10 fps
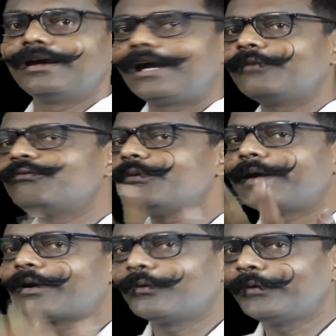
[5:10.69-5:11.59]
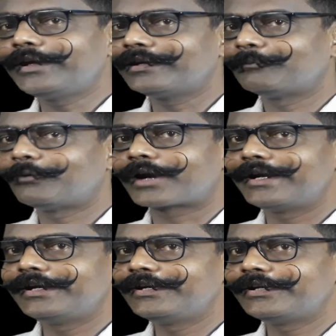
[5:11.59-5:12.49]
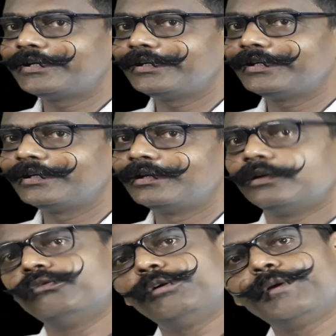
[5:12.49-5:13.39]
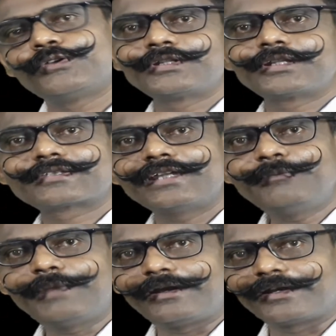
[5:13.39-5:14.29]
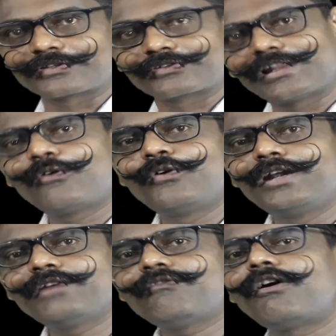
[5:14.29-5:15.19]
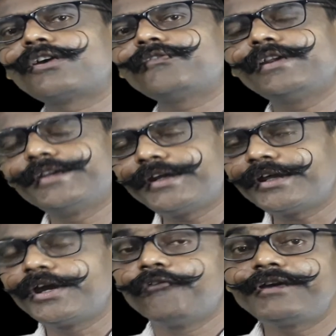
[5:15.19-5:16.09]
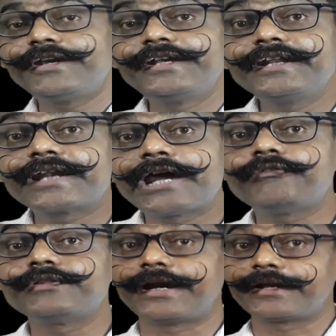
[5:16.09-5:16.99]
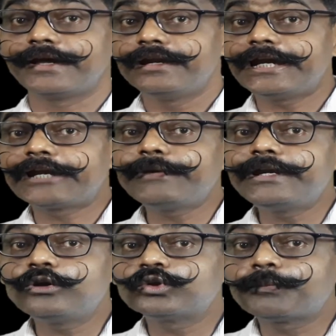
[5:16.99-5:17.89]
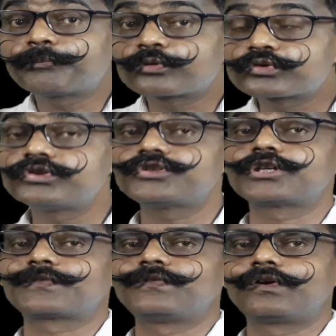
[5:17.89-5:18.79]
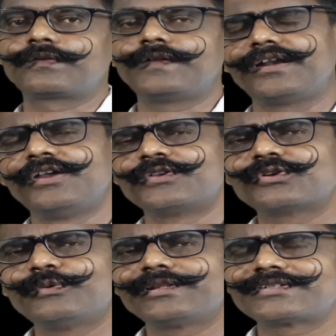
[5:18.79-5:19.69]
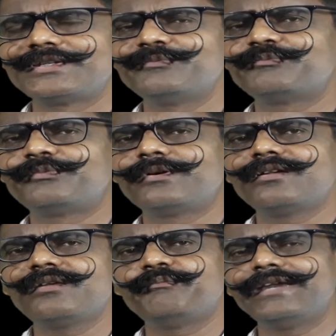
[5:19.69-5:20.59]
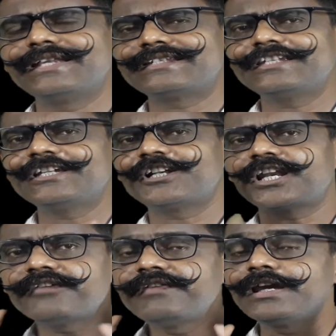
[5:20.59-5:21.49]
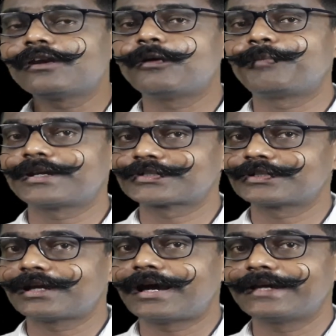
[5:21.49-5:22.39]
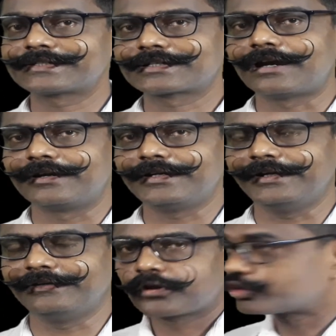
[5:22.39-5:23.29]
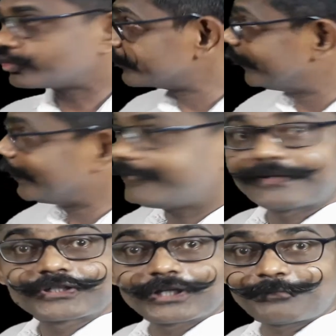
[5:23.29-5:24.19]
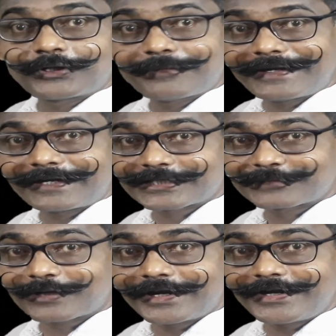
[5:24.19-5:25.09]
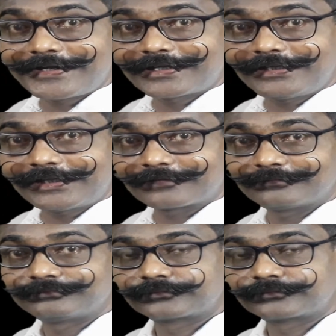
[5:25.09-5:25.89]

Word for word: And we were knowing for identity, we were using the same matrix. Now only what we did, we derive that. Let we know the procedure for that. So with simple, basic, trivial operation I started. So is the derivation for the matrix for identity clear?